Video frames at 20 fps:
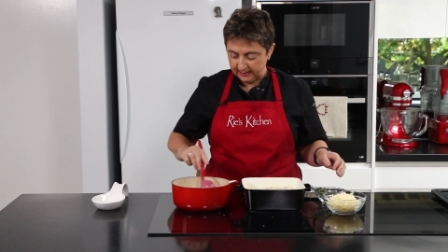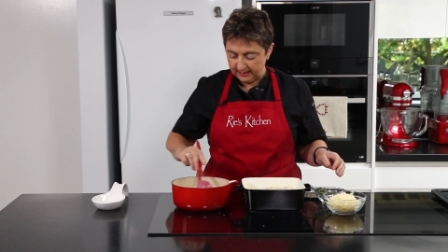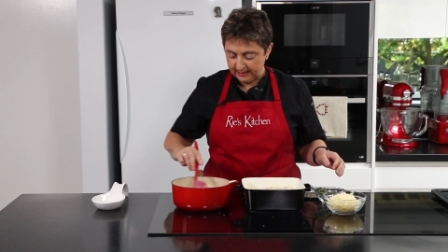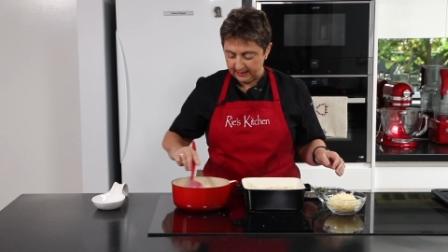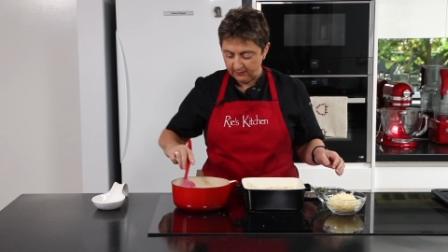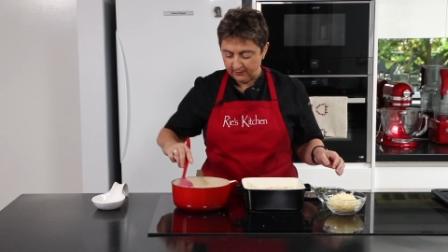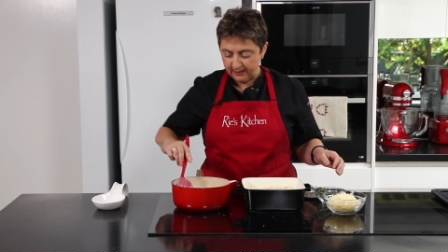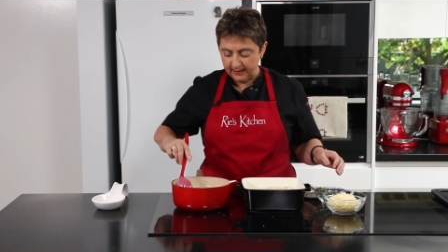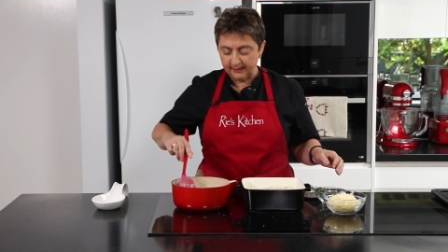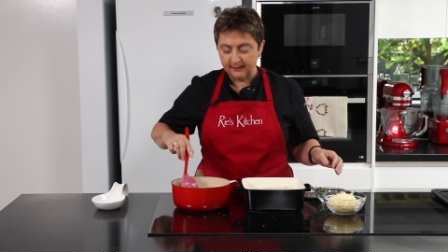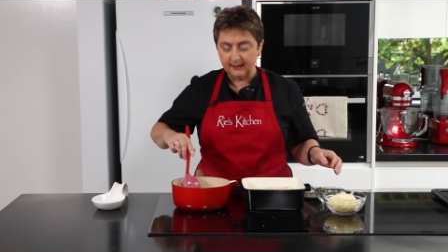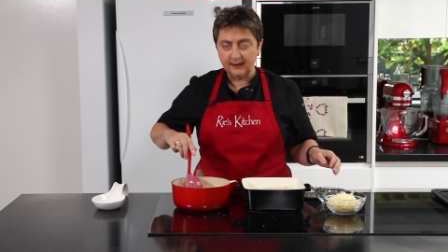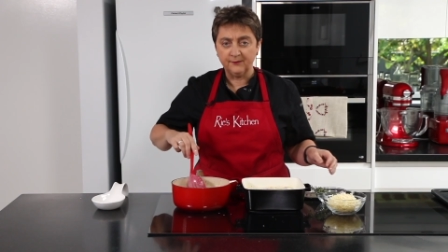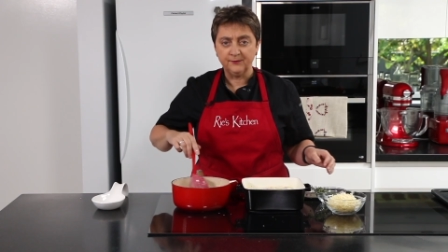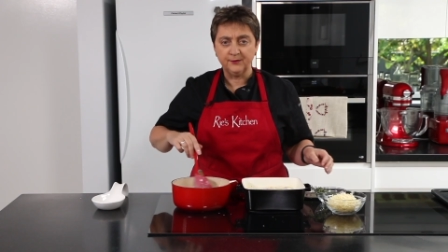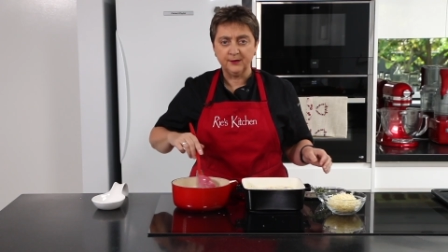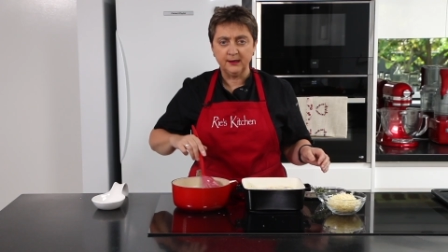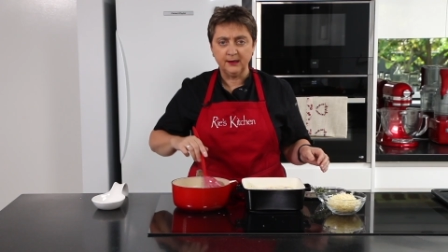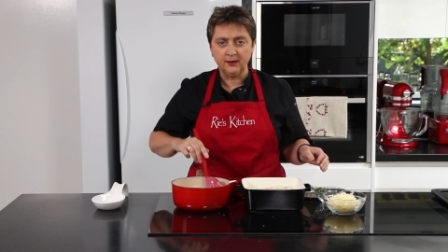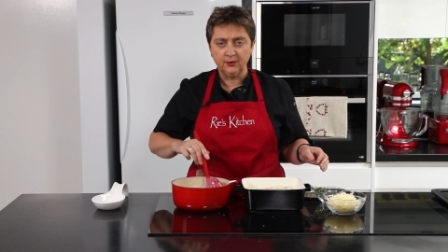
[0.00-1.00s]
now our
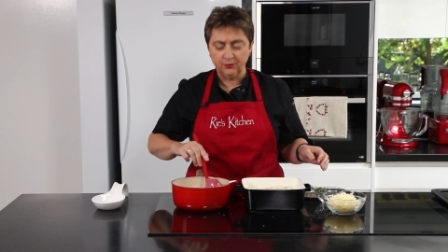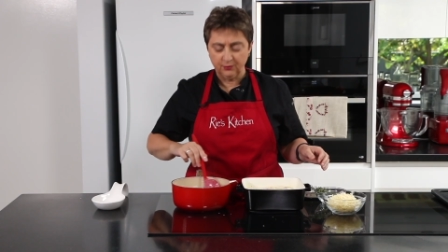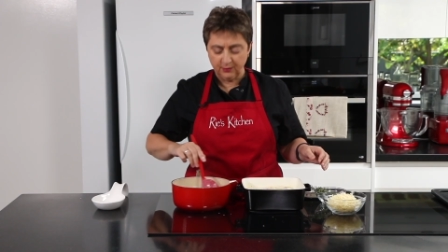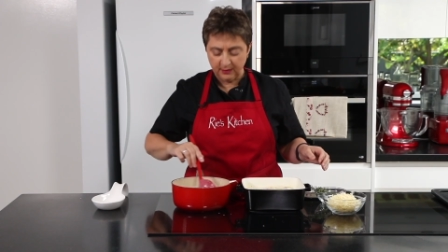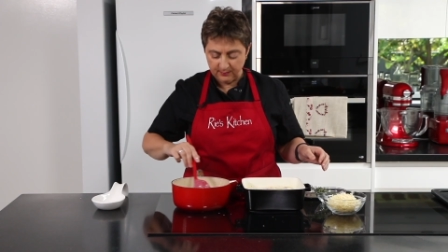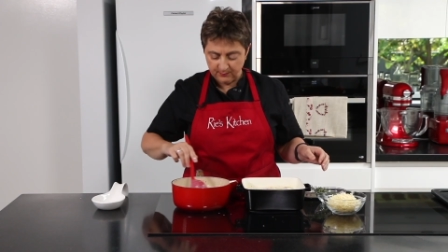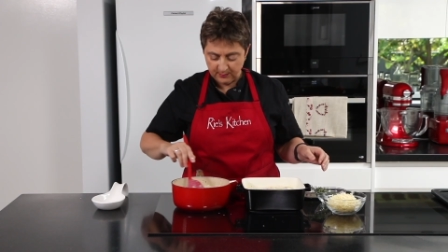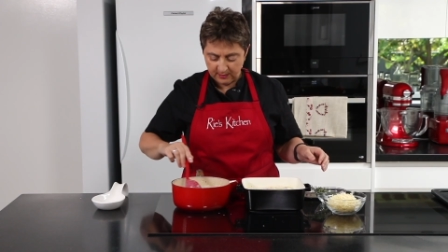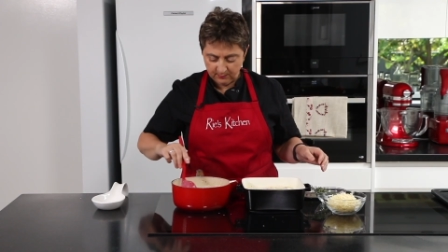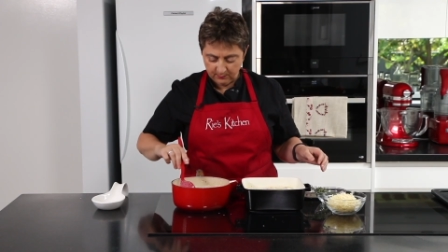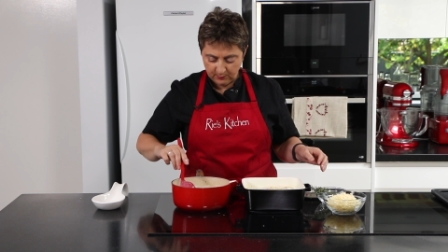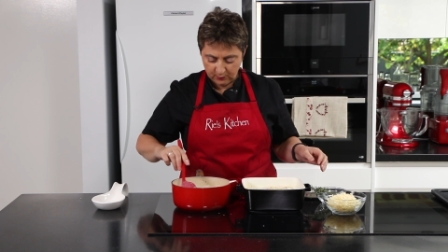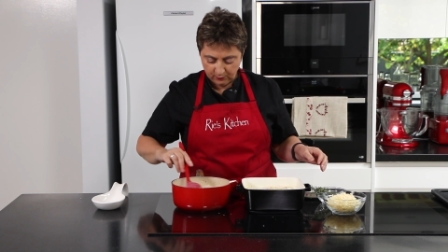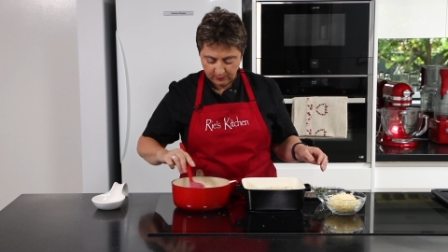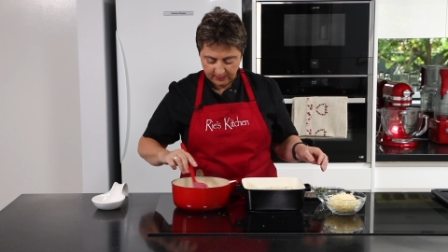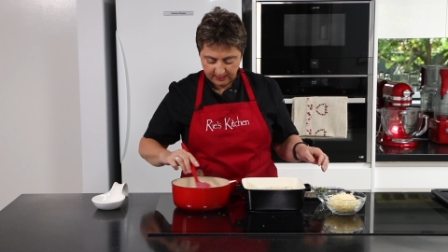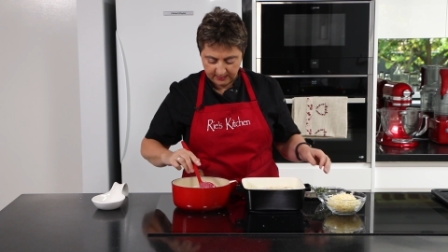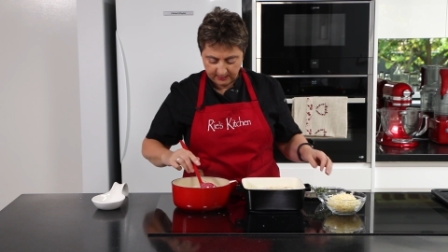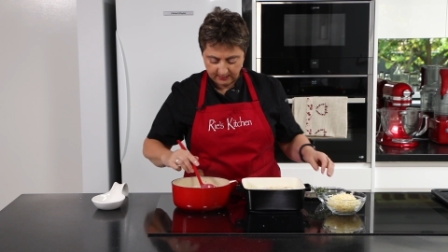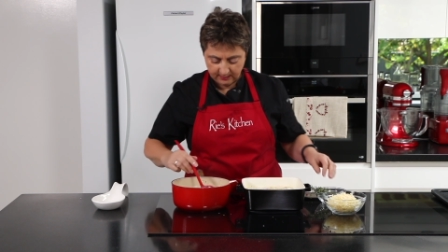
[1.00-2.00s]
lovely creamy
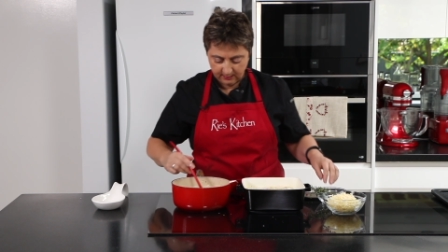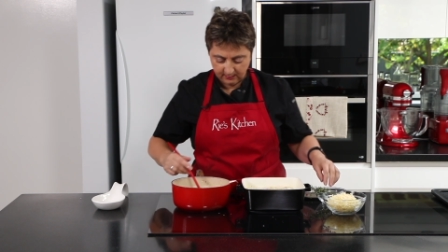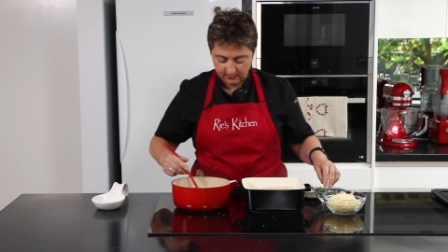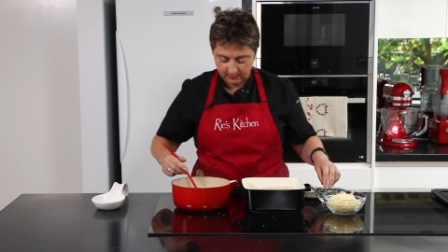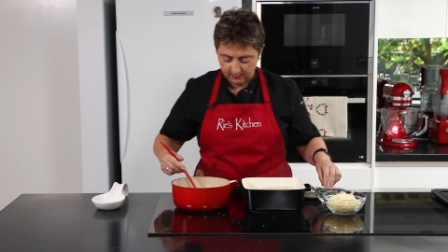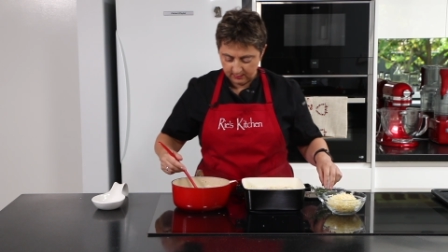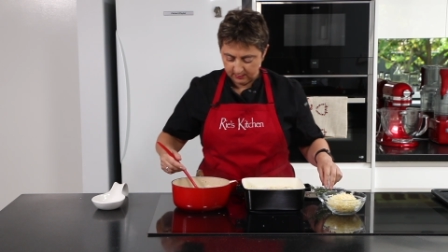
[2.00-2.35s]
milky